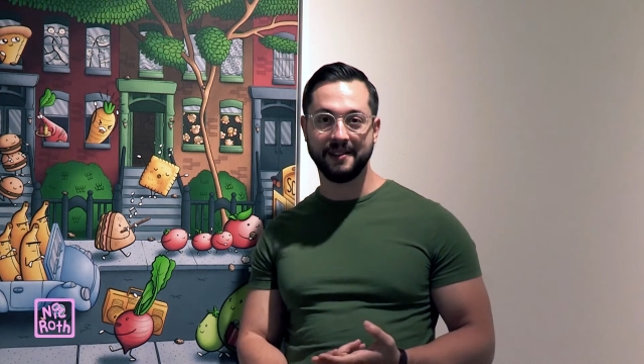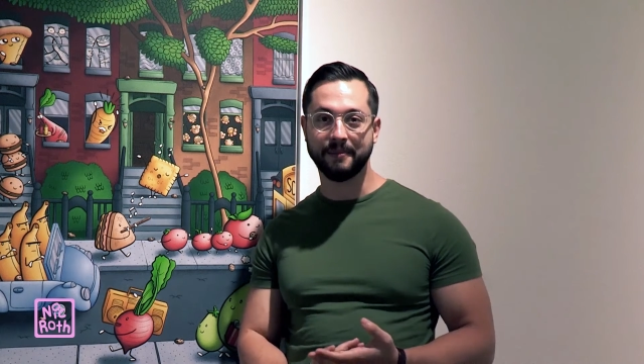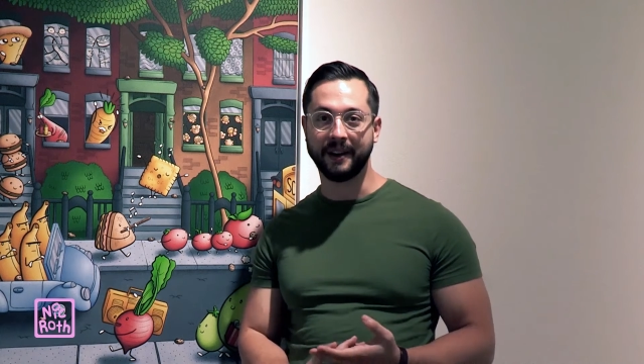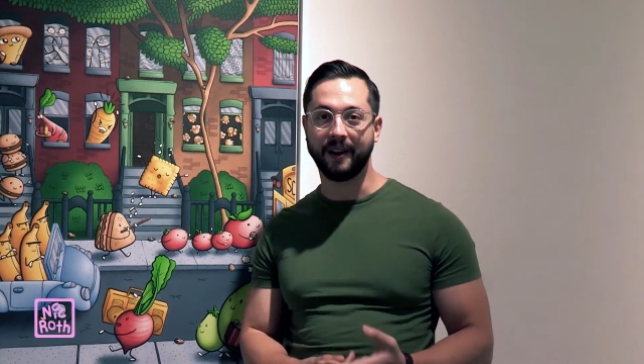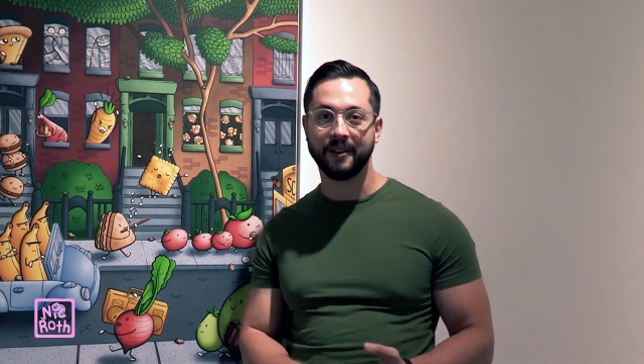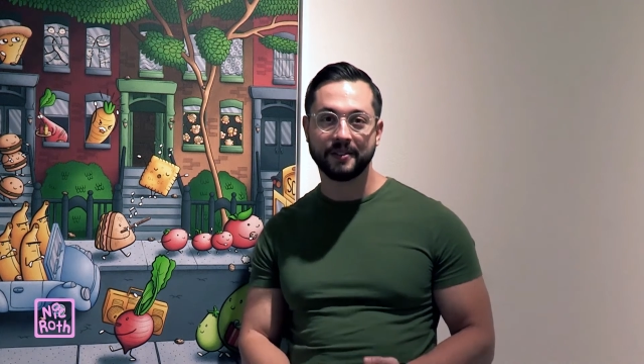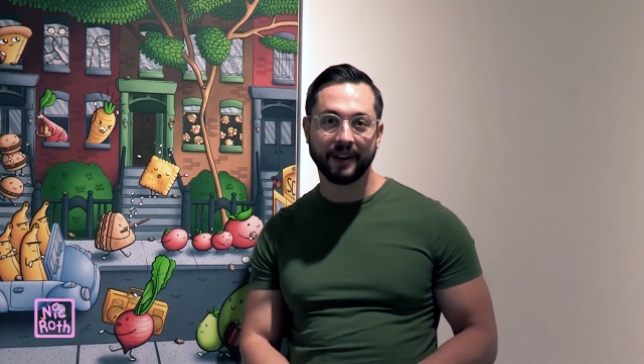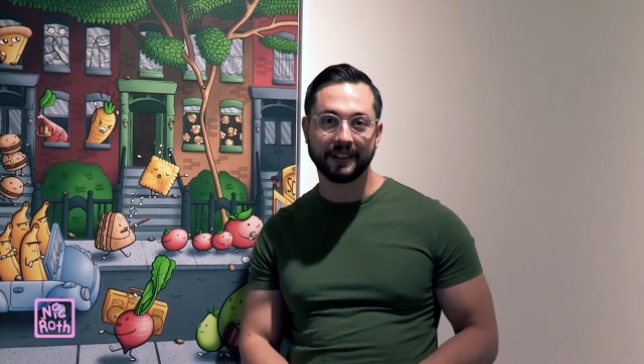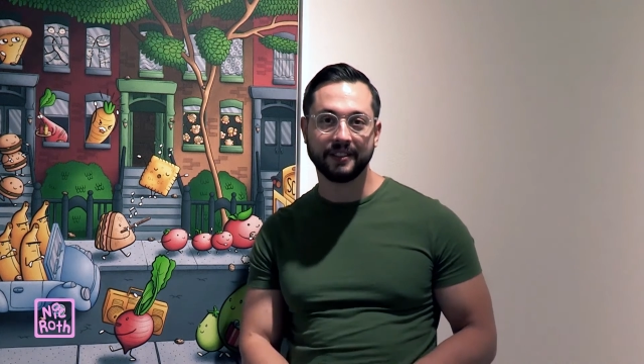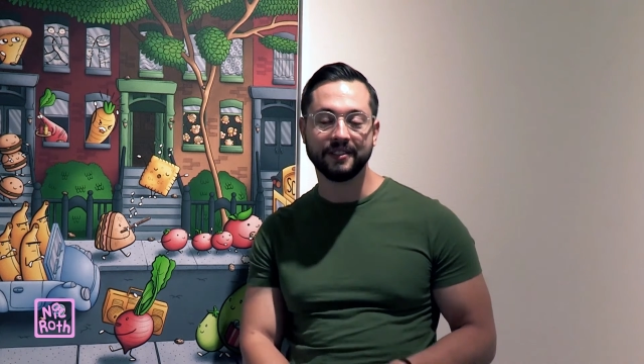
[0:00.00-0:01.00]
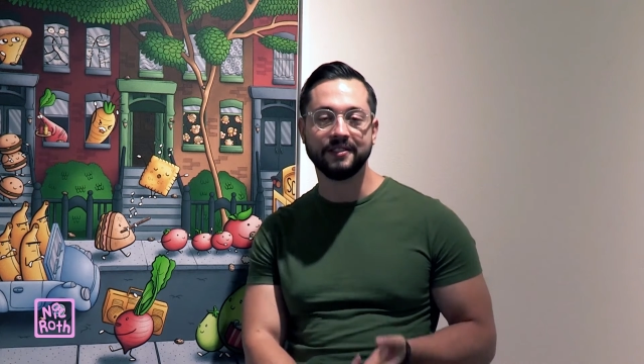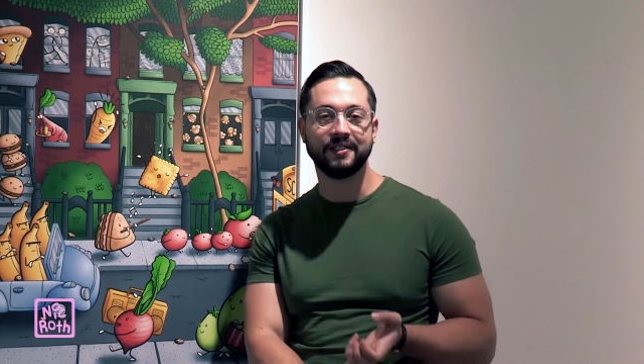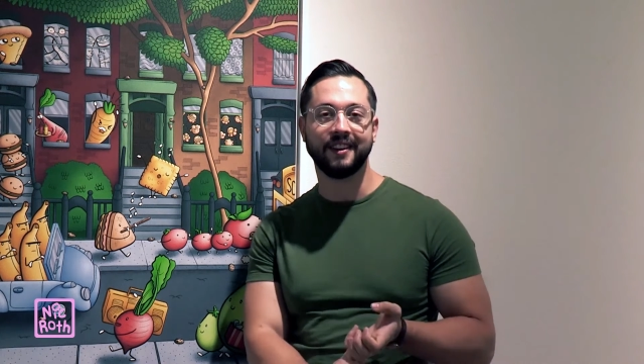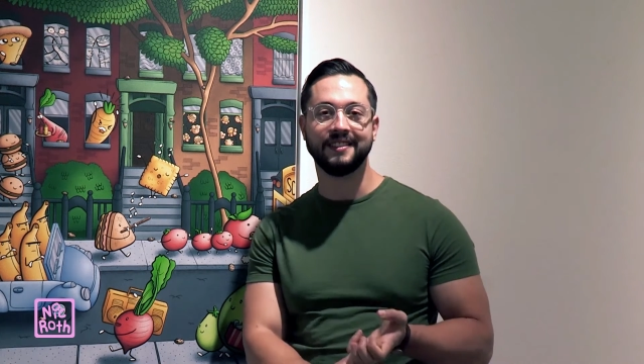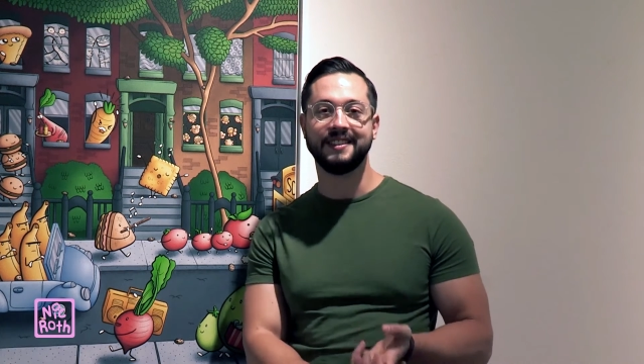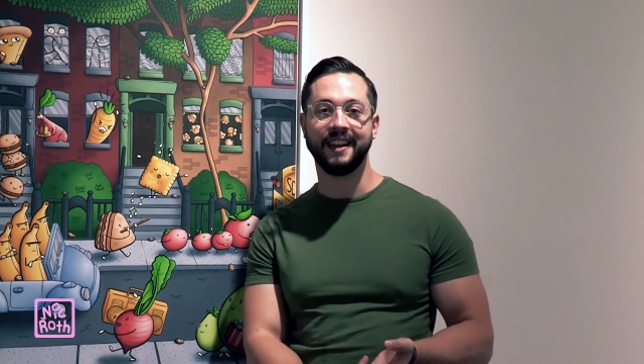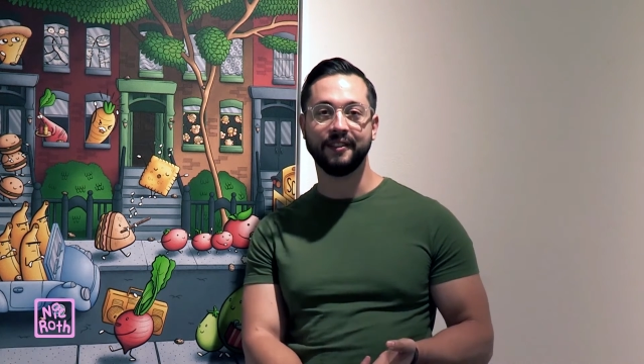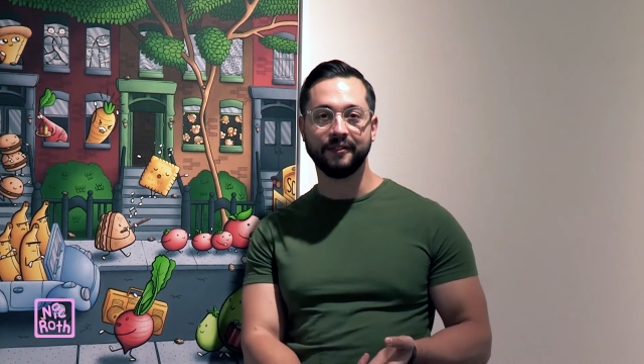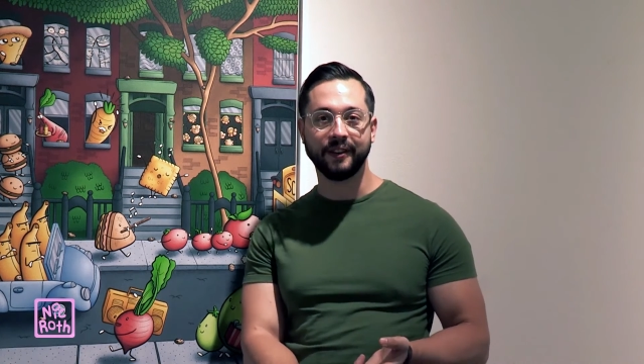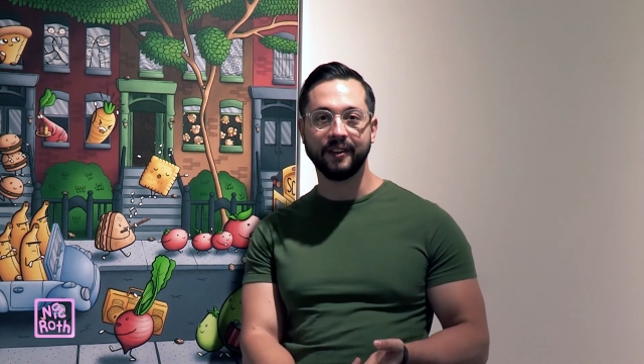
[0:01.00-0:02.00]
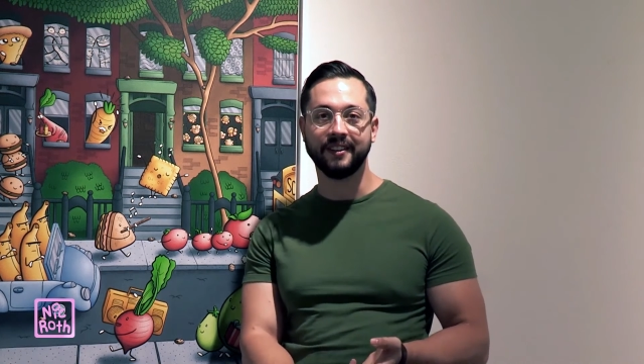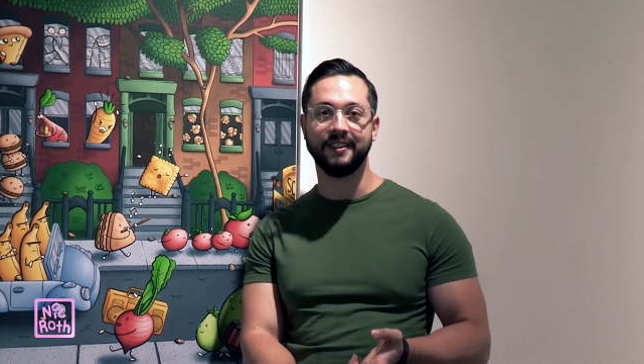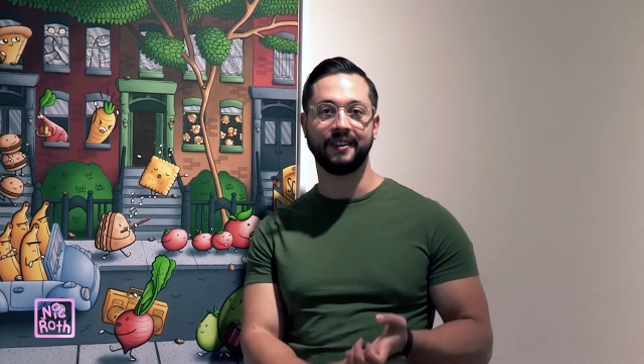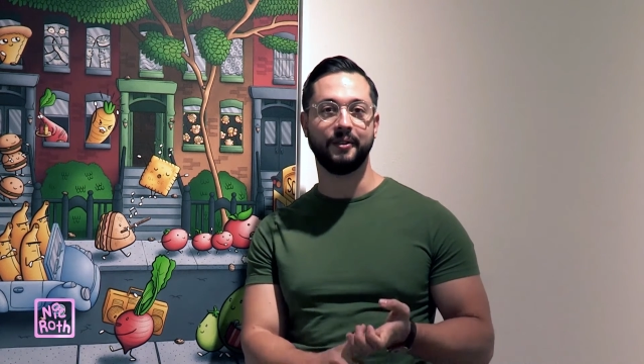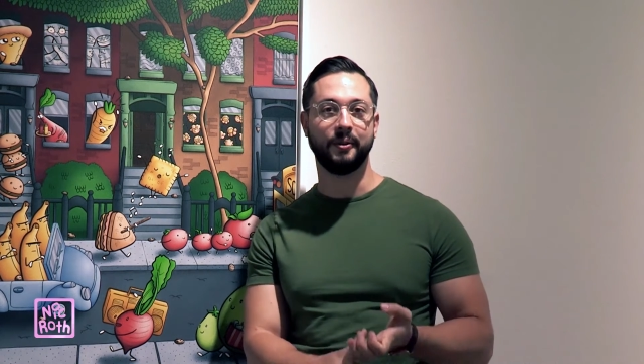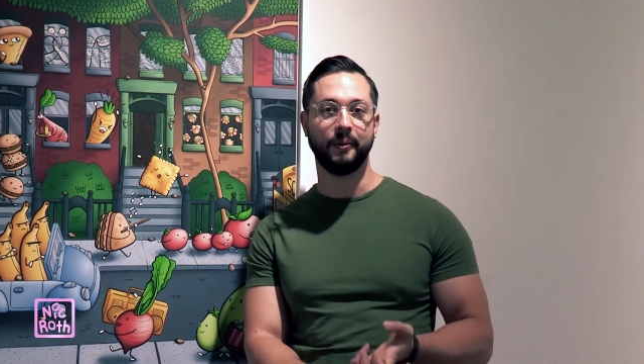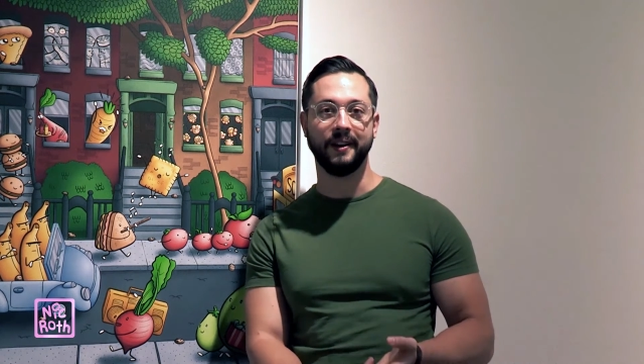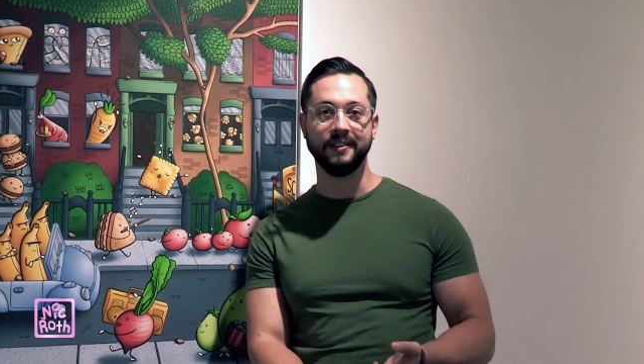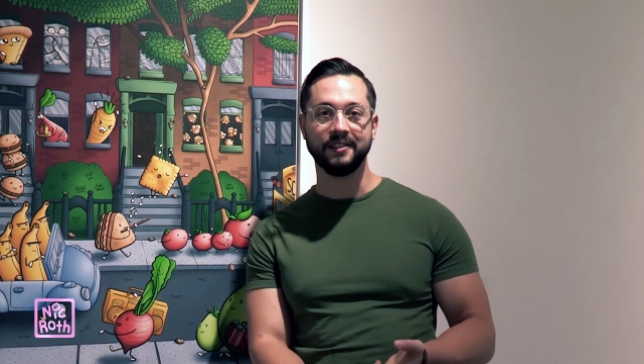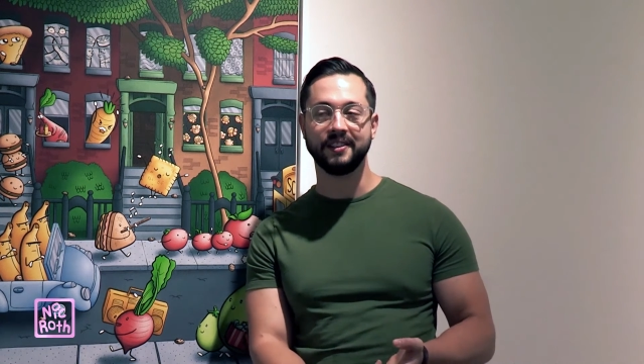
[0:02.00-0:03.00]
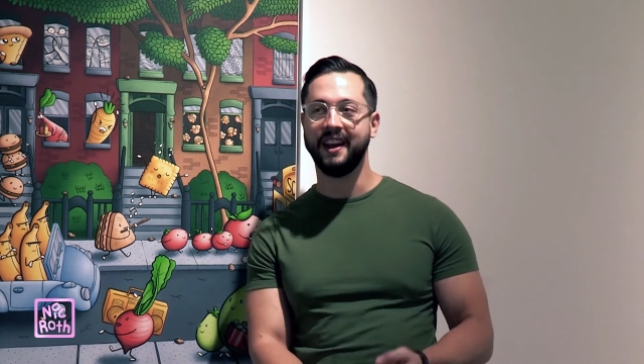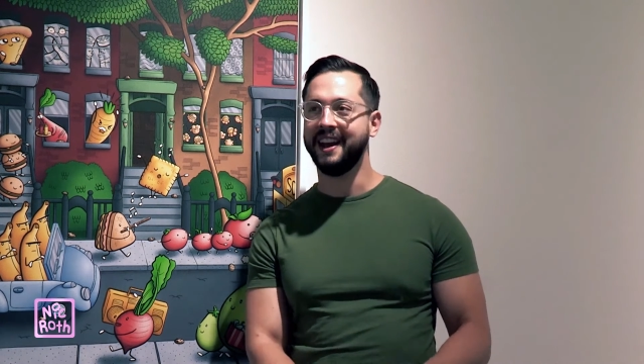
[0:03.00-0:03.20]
my art directors, John Sanford and Nicole Welsh.